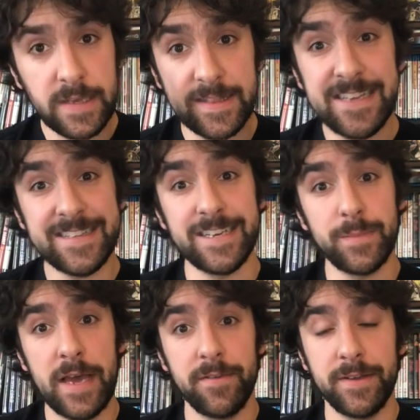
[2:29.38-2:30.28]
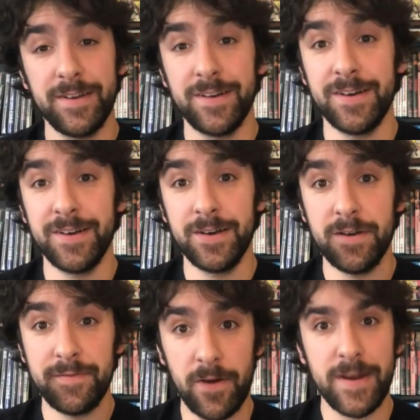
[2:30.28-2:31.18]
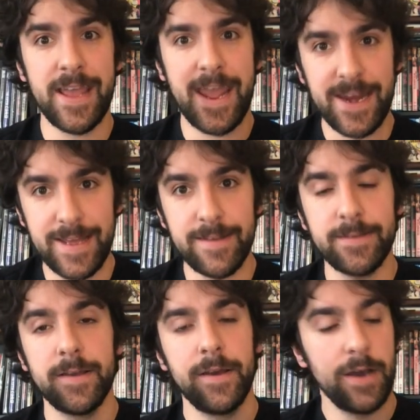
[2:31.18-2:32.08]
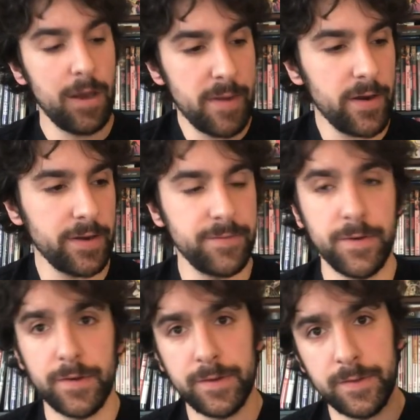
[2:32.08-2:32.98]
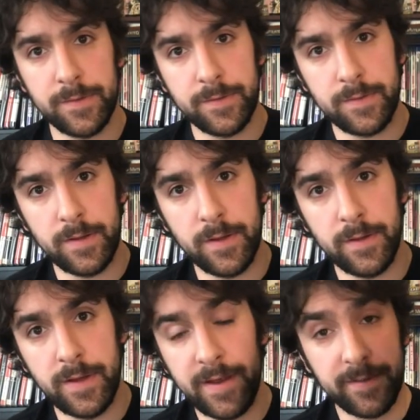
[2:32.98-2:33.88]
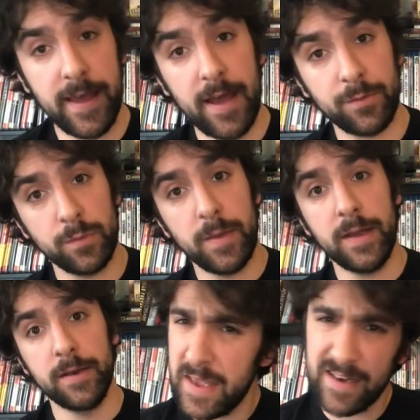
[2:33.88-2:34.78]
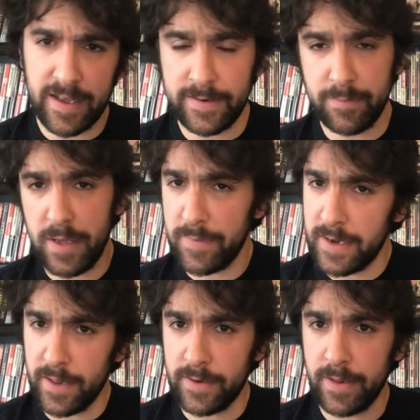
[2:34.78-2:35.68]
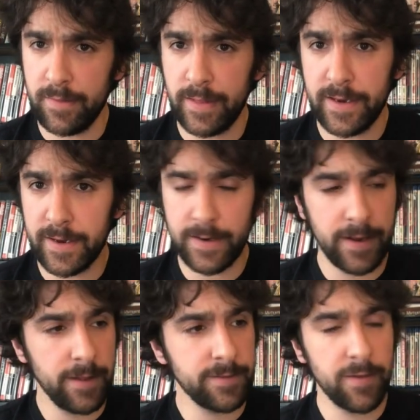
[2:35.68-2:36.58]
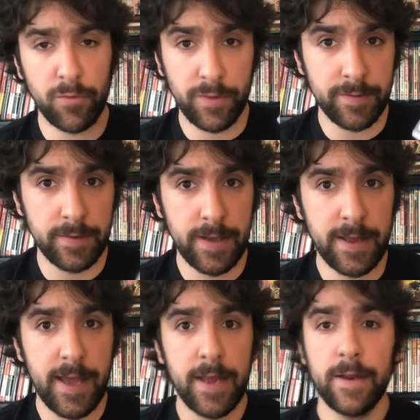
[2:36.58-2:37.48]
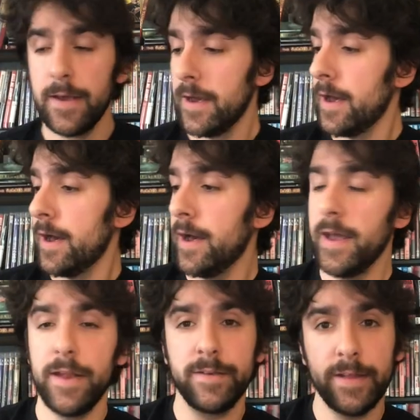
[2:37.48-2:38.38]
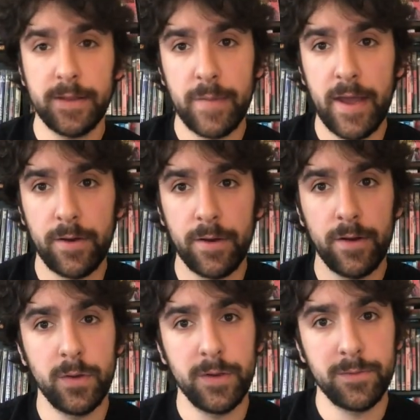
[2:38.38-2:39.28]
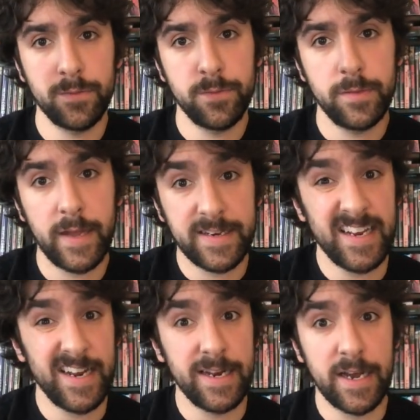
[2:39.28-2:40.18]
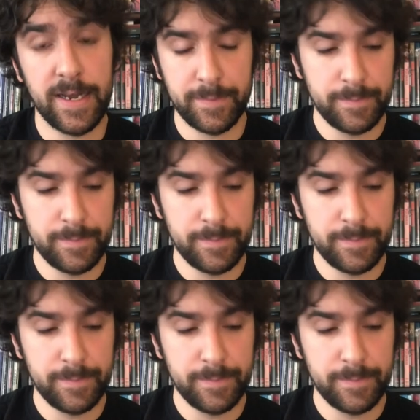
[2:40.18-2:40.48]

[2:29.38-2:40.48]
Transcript: these end up having a very 80s American feel, because Edge of the Axe was late 1987, released in 88, and Deadly Manor was 1989.